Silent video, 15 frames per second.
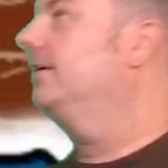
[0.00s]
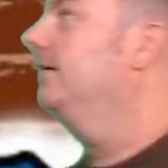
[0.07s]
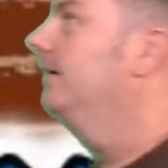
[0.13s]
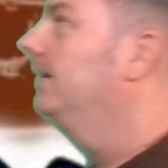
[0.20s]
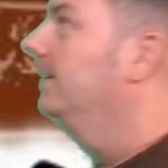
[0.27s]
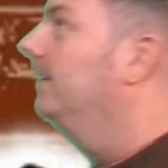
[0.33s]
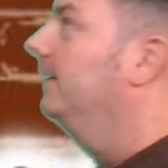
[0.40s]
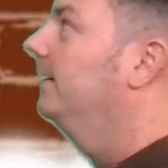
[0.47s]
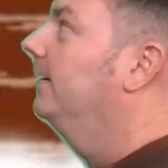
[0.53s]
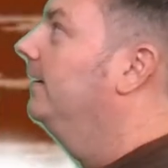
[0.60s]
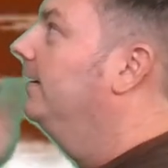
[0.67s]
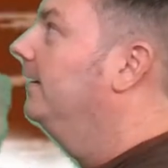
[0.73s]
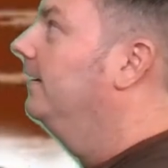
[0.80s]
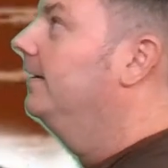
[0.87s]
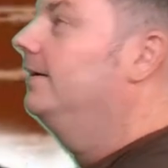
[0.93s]

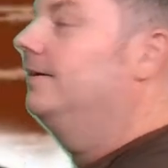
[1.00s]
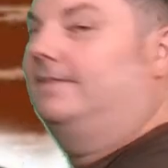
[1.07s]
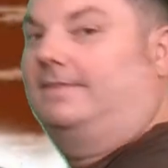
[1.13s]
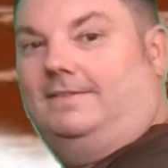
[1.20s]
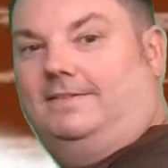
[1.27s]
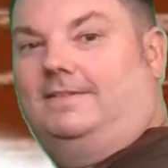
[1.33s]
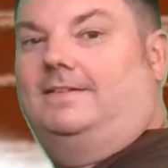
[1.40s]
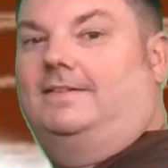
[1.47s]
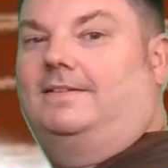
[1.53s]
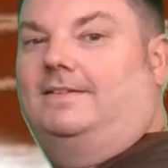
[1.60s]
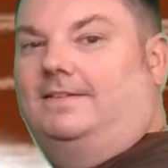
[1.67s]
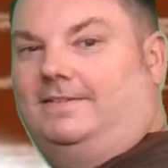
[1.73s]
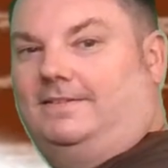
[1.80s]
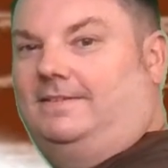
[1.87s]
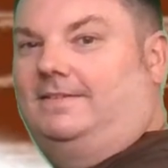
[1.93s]

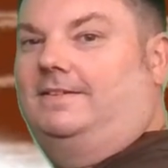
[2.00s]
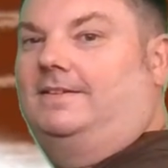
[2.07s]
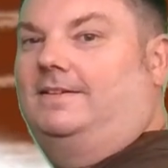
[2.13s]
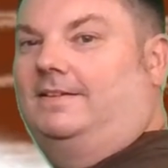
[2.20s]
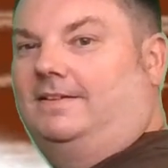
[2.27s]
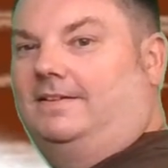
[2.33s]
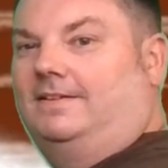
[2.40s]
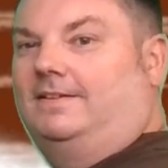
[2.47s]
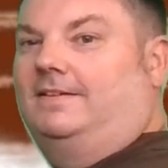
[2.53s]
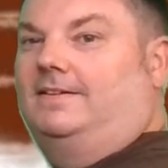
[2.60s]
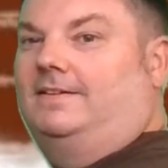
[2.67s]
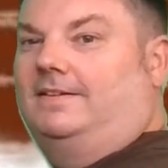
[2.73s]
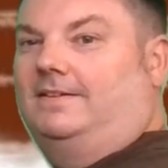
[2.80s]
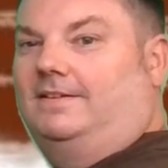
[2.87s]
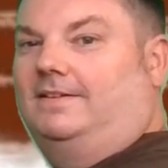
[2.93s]

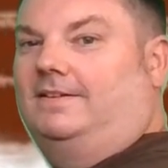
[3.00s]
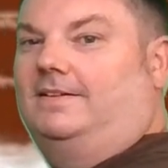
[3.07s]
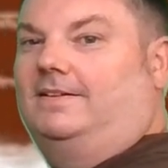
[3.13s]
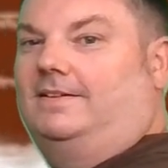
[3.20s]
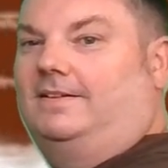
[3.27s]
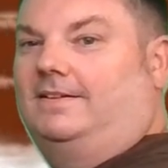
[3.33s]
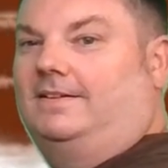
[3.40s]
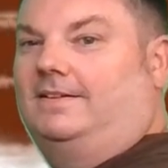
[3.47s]
[no speech]